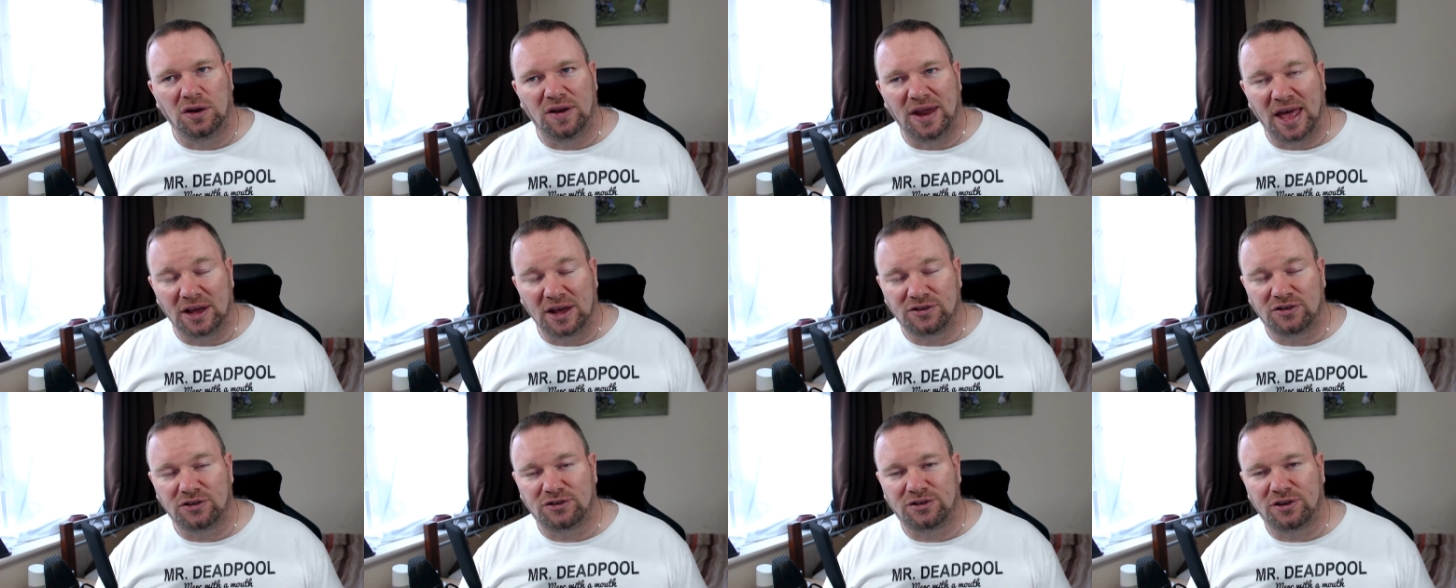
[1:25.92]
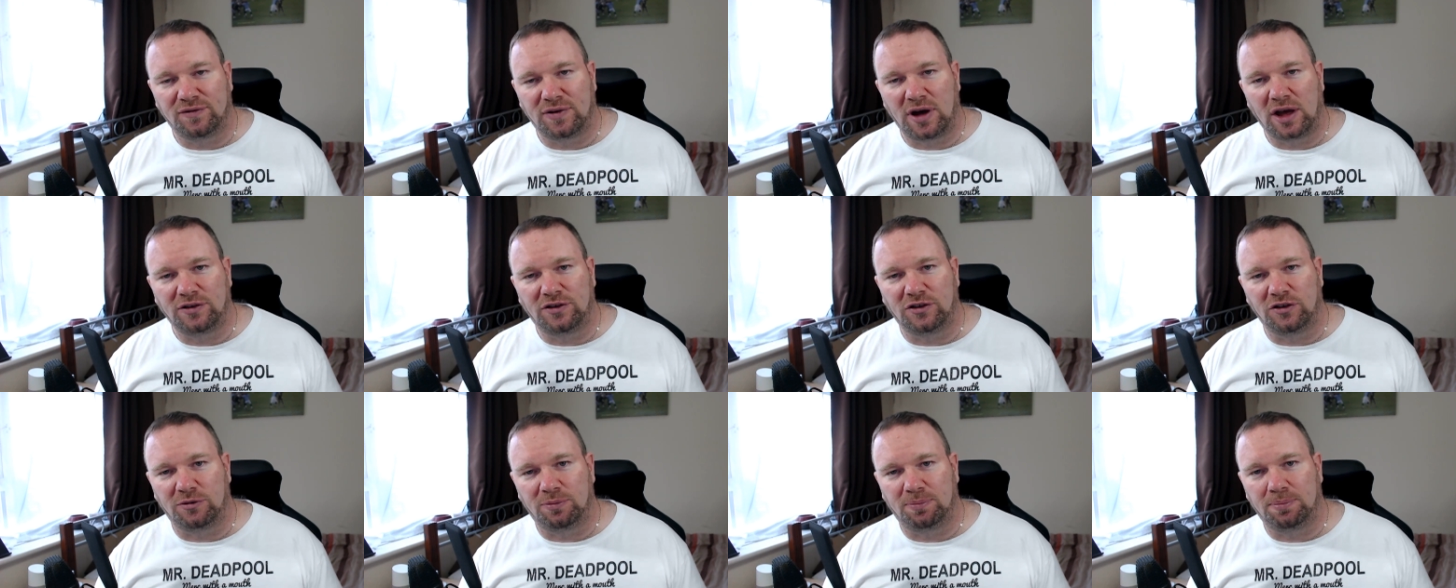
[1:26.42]
Nexus
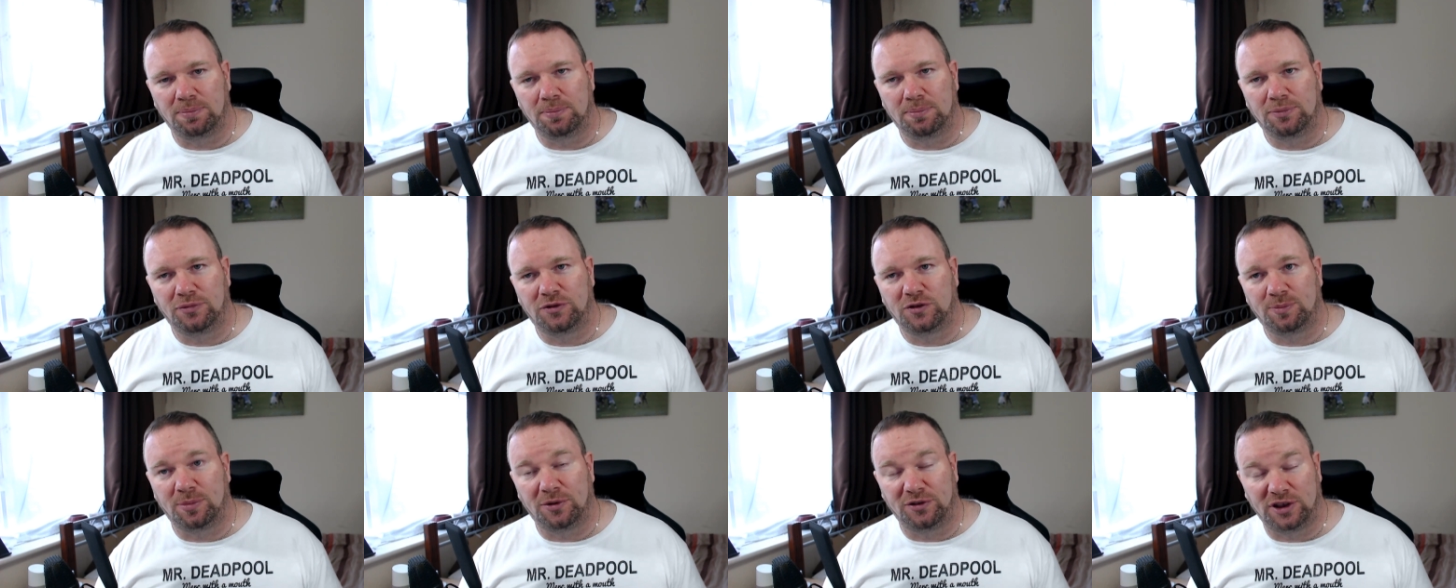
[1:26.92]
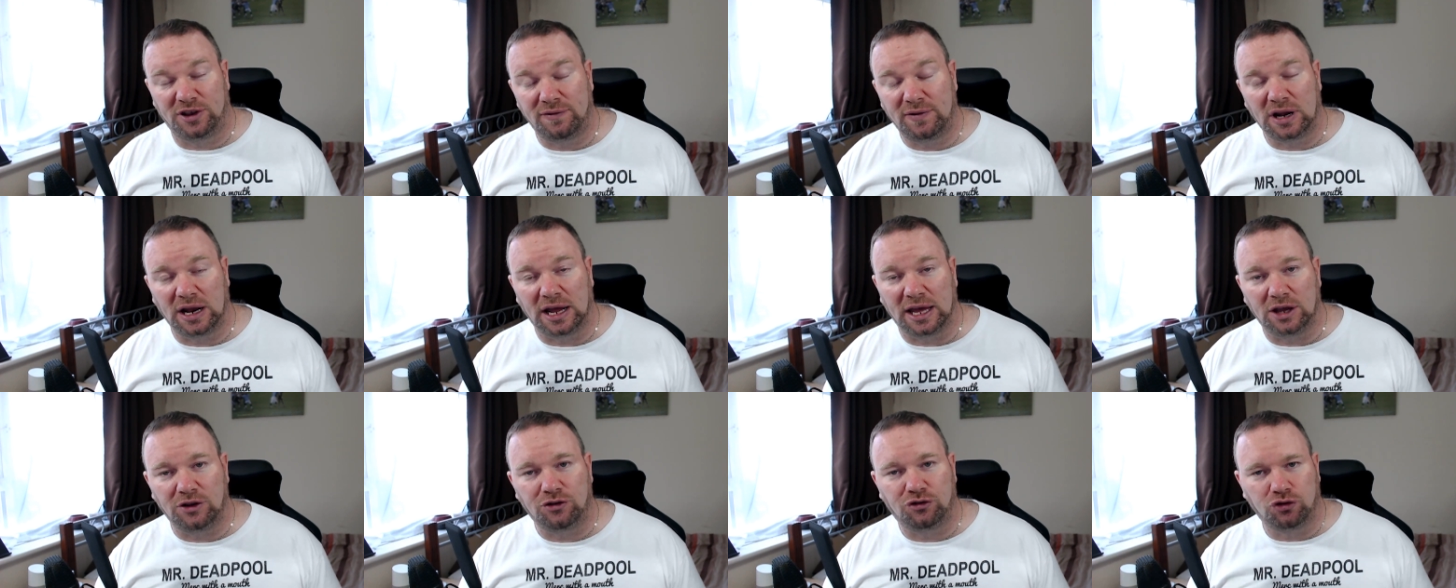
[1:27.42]
devices
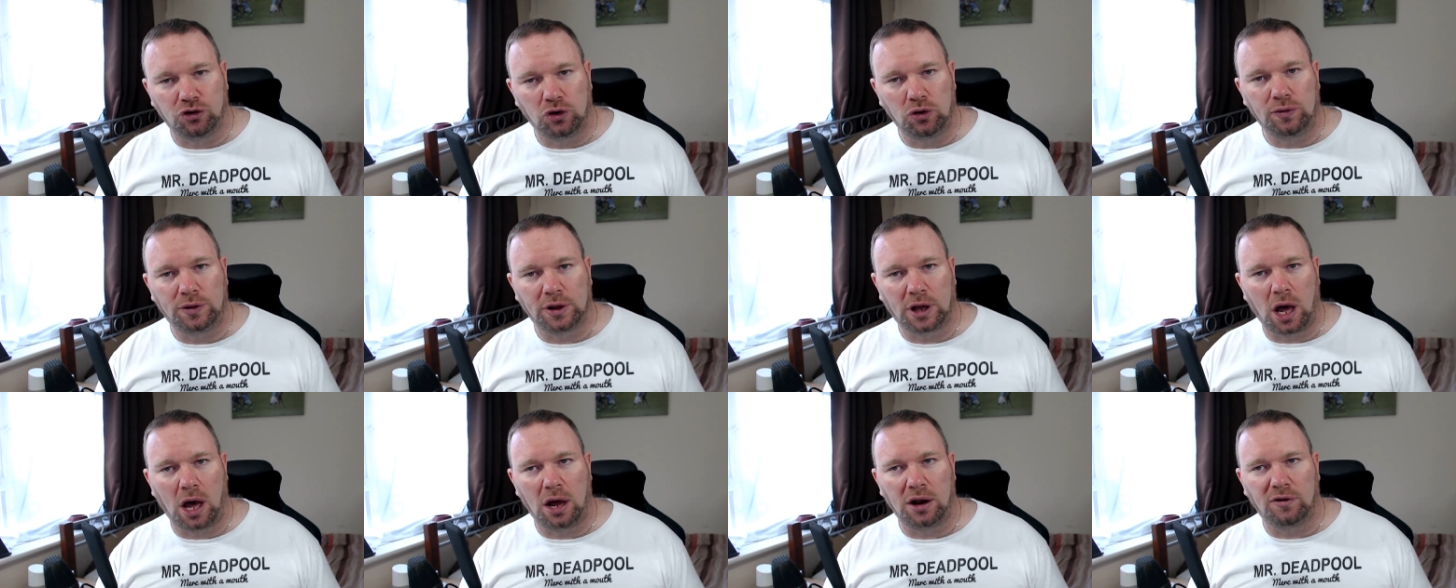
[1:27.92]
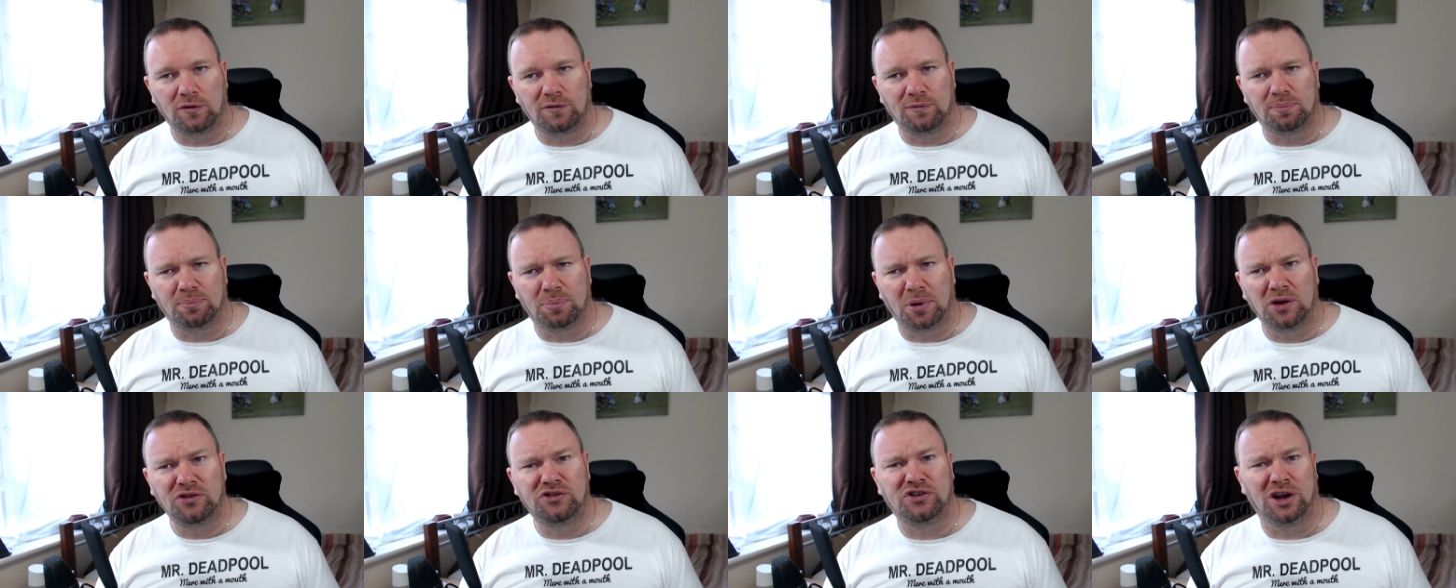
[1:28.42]
specifically drew the kind
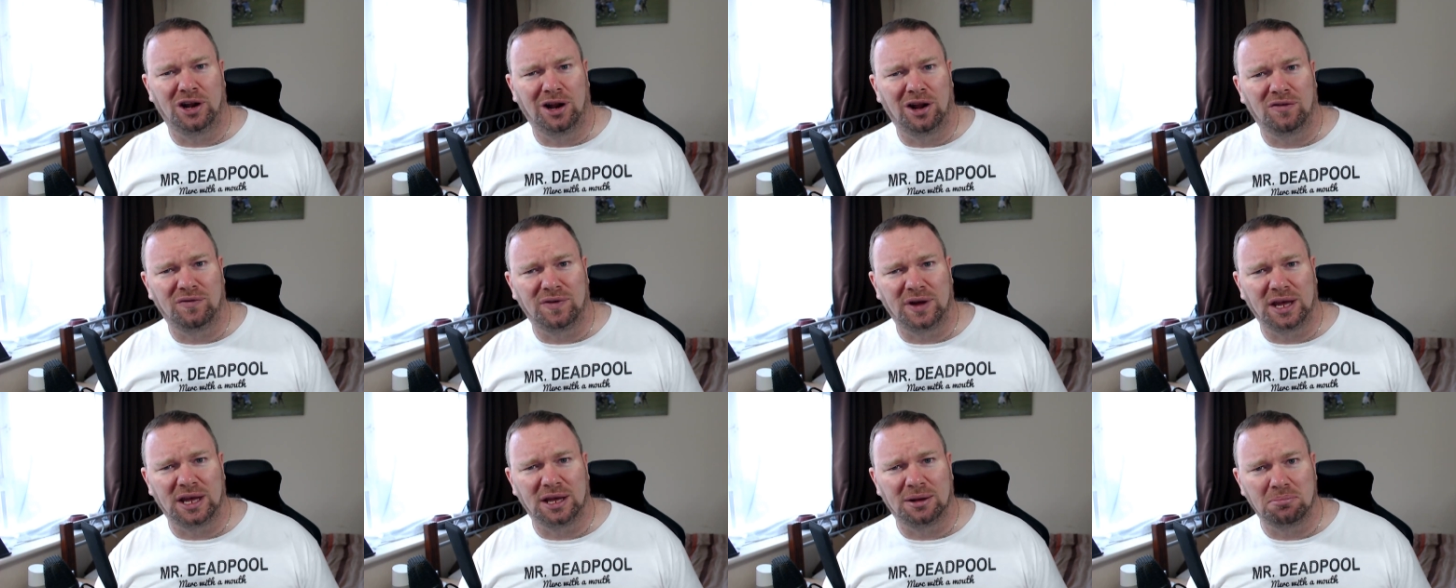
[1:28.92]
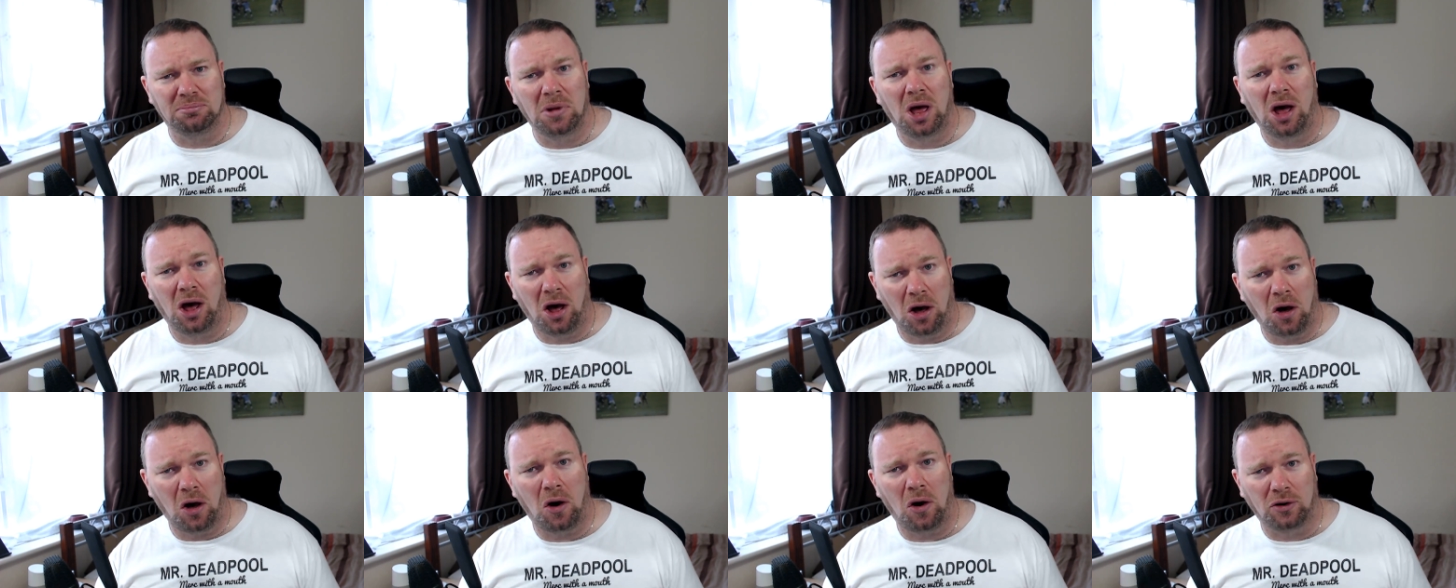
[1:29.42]
of budget-loving
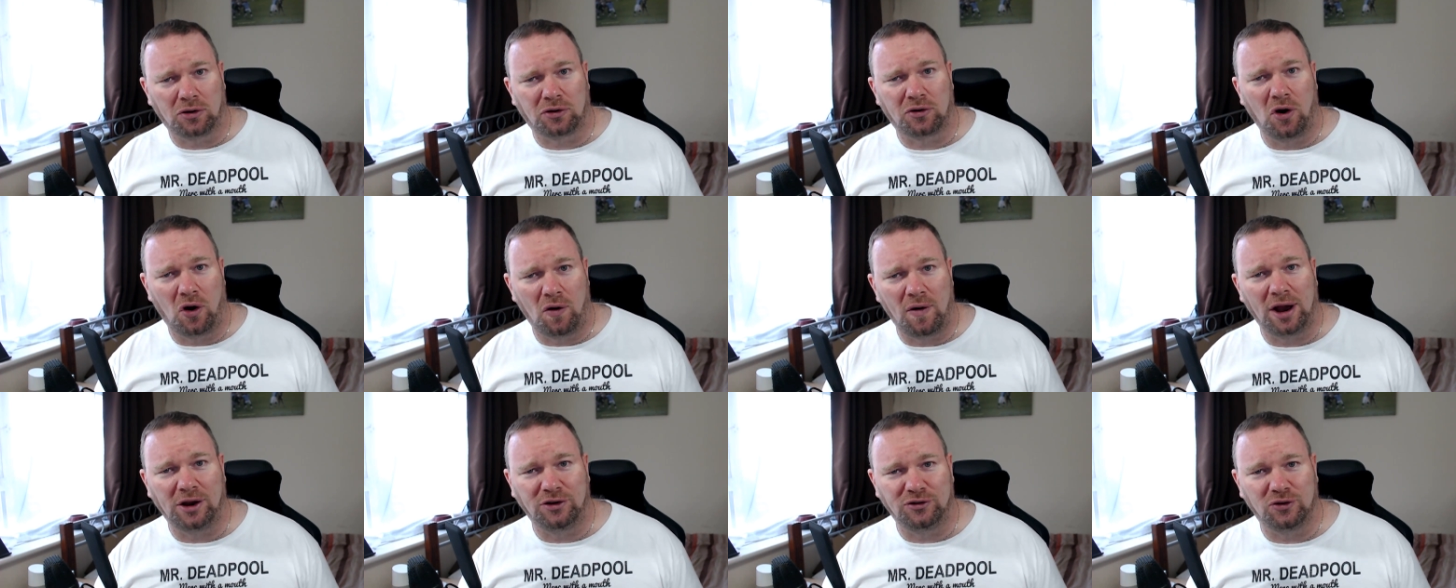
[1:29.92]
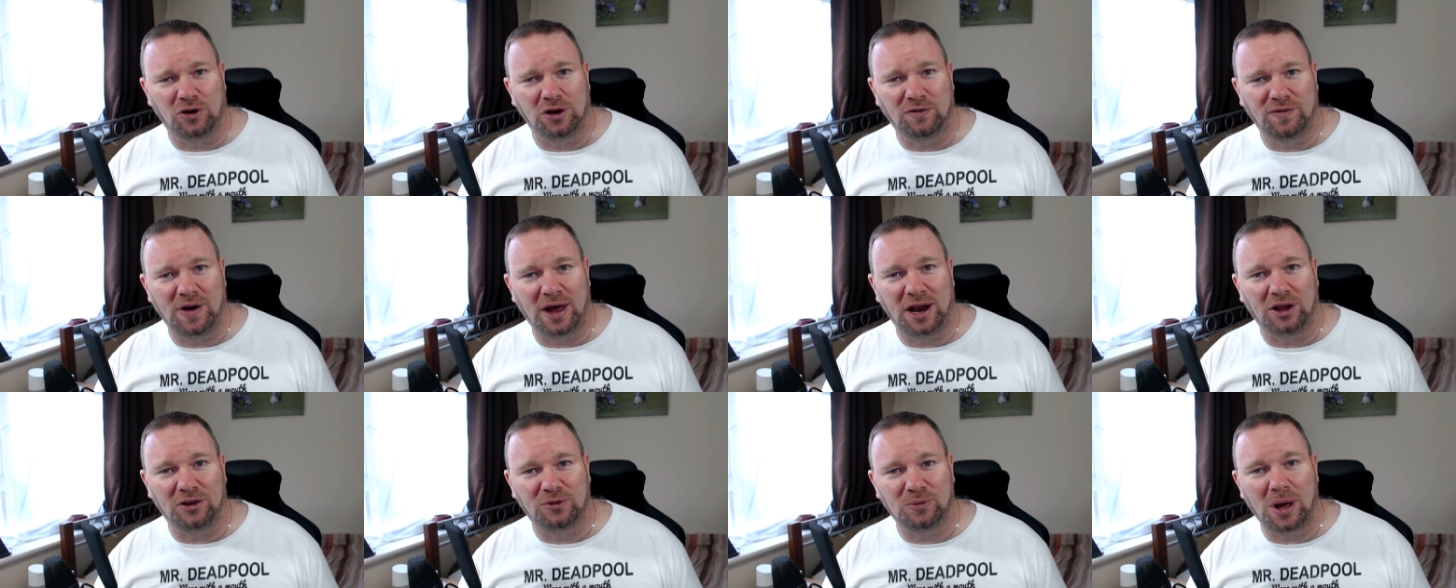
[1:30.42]
hardcore Android
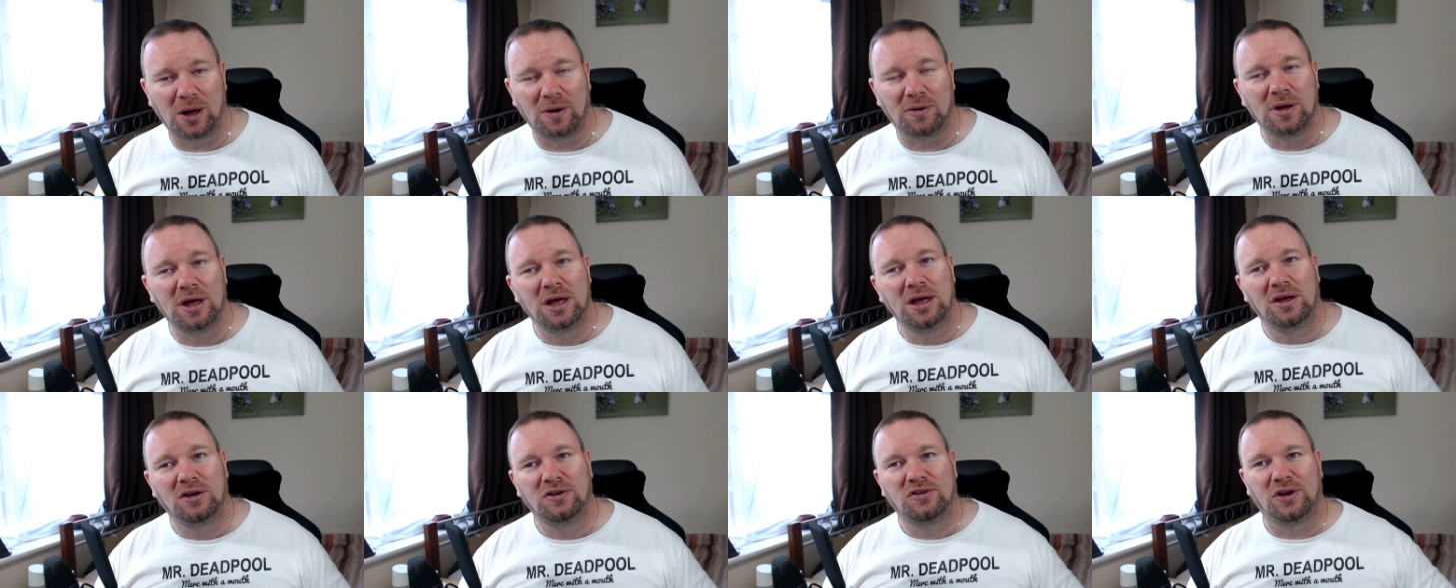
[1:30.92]
fan as well.